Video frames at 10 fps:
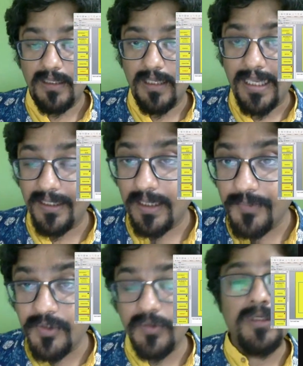And I'm
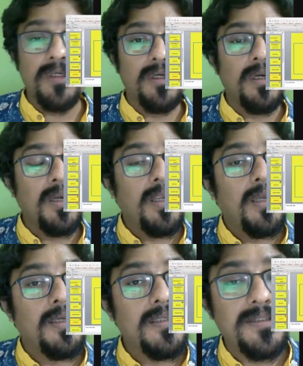sure
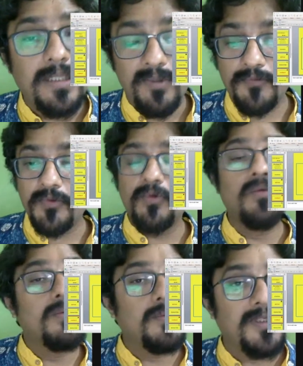some of
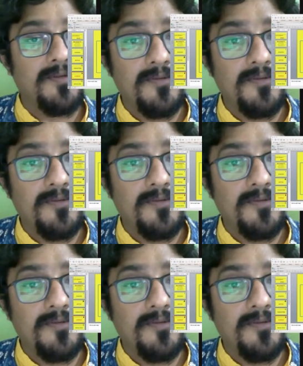you would have,